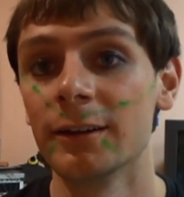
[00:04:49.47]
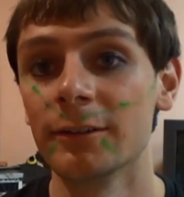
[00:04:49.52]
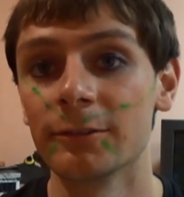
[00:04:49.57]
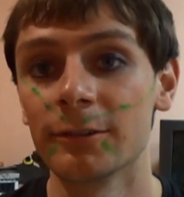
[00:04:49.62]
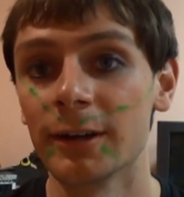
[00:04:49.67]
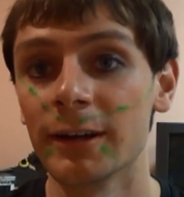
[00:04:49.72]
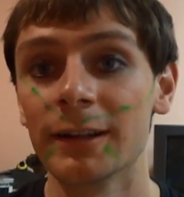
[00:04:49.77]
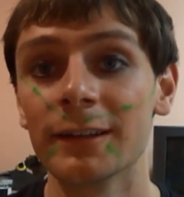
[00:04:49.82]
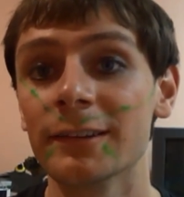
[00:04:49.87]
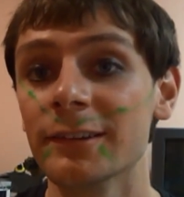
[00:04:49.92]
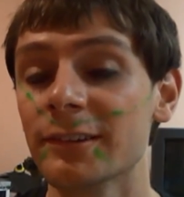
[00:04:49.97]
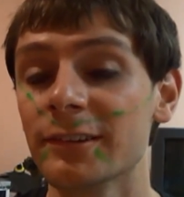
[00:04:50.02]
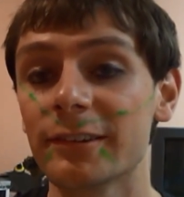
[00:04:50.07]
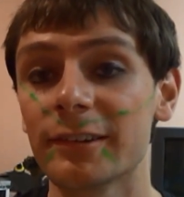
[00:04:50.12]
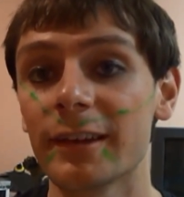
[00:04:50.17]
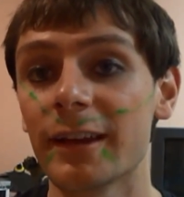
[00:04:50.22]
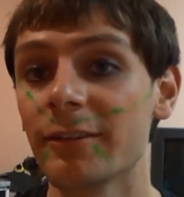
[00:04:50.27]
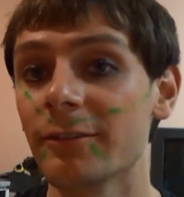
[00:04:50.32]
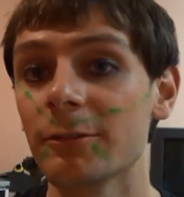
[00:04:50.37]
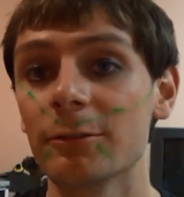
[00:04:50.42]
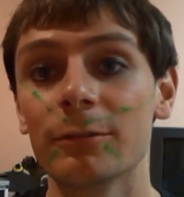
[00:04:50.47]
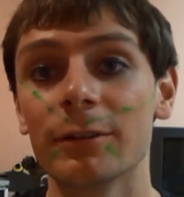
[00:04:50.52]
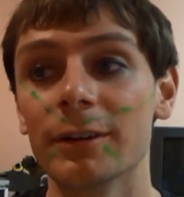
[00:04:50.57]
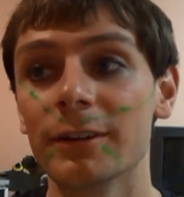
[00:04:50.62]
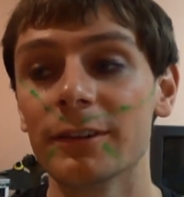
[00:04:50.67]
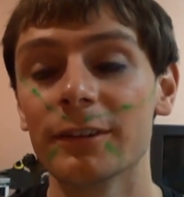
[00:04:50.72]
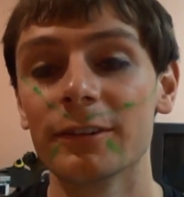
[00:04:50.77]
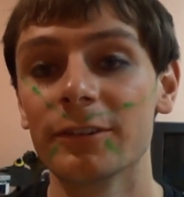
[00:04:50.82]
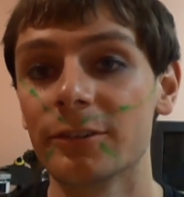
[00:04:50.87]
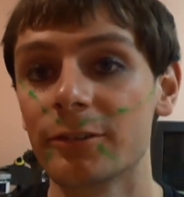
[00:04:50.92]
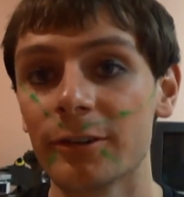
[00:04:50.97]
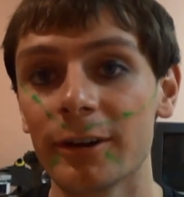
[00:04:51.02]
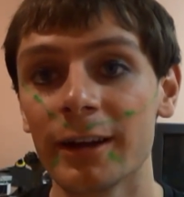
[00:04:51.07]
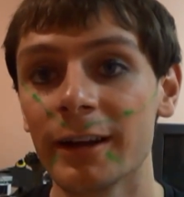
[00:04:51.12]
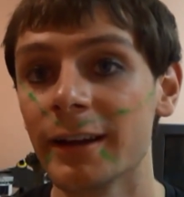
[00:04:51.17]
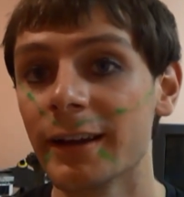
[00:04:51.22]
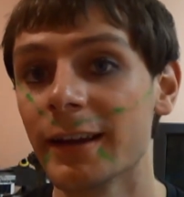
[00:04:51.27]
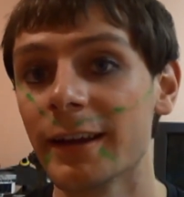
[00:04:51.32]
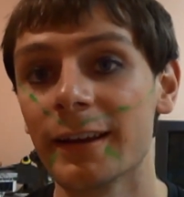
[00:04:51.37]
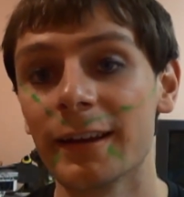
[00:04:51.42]
friends, everyone's
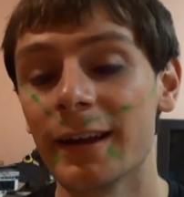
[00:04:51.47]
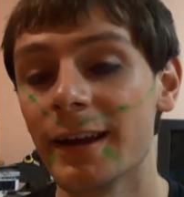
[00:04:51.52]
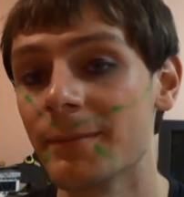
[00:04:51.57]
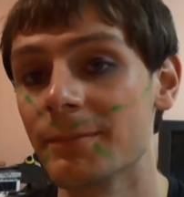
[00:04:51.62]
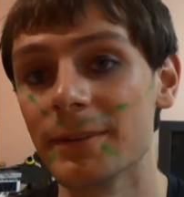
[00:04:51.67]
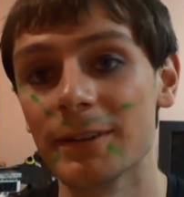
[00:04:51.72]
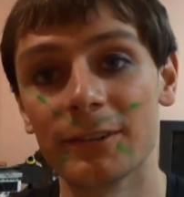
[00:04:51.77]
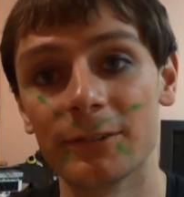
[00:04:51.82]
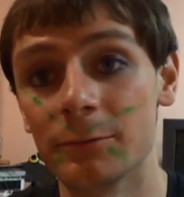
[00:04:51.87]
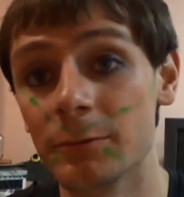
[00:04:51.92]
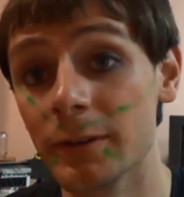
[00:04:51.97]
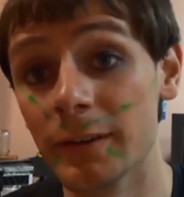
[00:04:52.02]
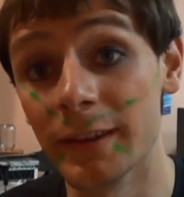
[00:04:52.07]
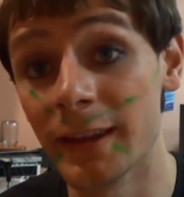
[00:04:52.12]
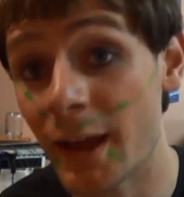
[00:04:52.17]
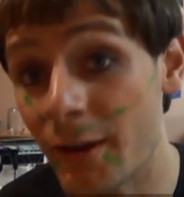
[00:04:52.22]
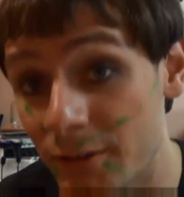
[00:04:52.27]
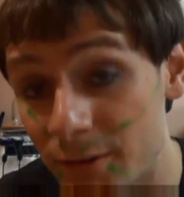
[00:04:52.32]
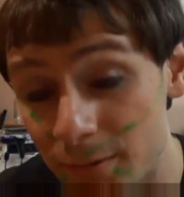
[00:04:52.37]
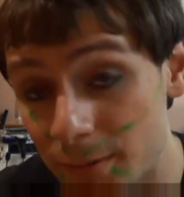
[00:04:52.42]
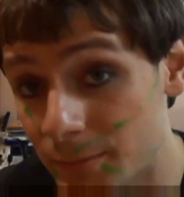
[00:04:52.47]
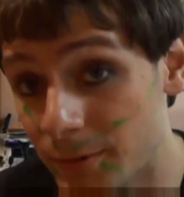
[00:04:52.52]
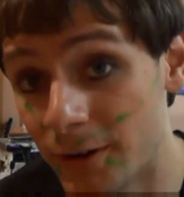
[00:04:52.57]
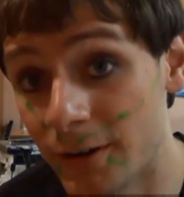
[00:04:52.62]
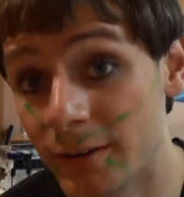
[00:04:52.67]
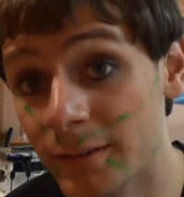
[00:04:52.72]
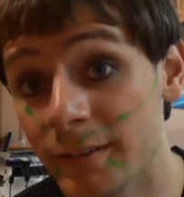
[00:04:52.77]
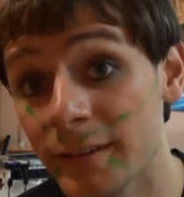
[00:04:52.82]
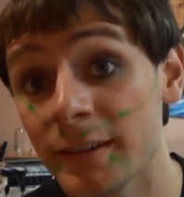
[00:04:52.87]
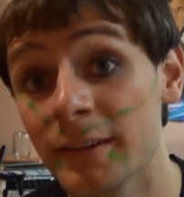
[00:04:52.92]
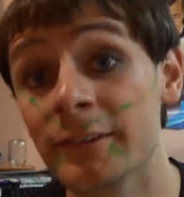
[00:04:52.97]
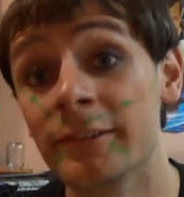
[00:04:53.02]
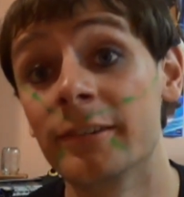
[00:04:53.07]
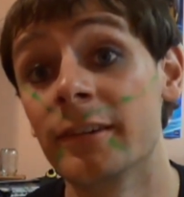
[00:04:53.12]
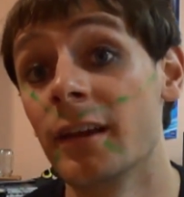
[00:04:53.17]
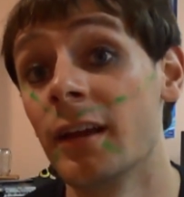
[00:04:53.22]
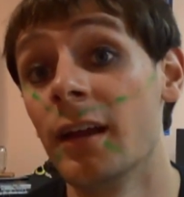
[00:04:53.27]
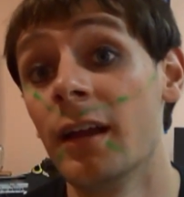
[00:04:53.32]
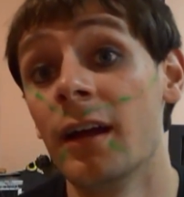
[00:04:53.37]
great, and I'm just really happy to be part of this.